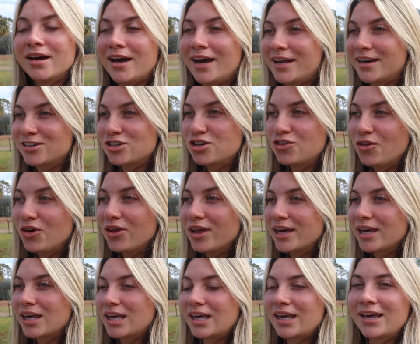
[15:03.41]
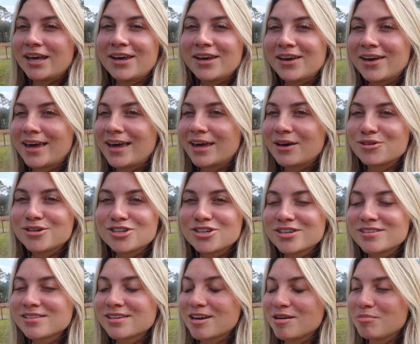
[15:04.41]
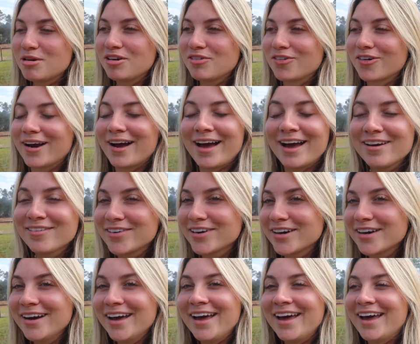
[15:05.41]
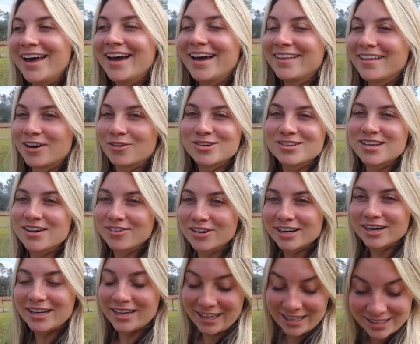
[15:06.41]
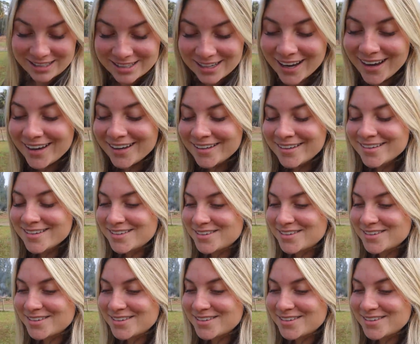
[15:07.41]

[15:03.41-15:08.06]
And it just felt like it was just gonna be forever and that it was never gonna get done.